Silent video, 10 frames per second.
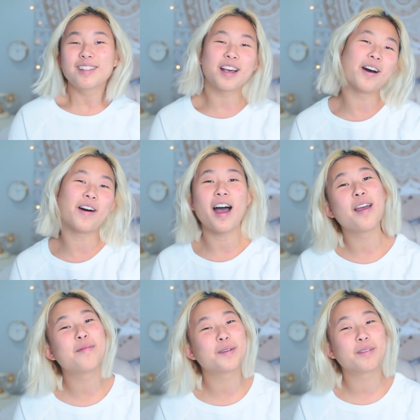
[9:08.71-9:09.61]
So
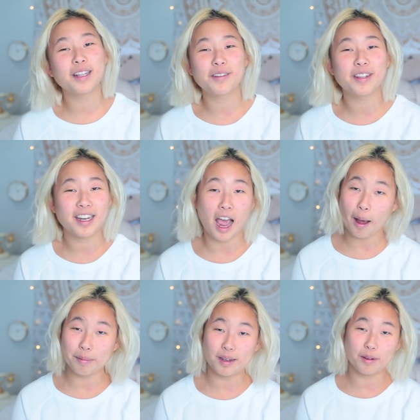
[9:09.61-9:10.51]
I'm really, really
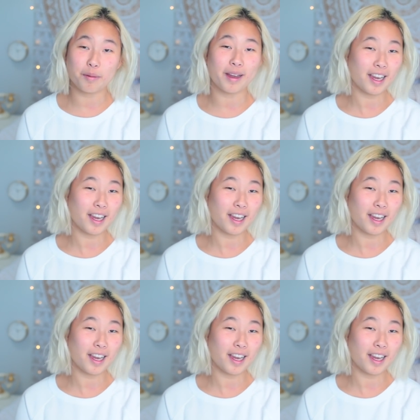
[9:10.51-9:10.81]
happy with my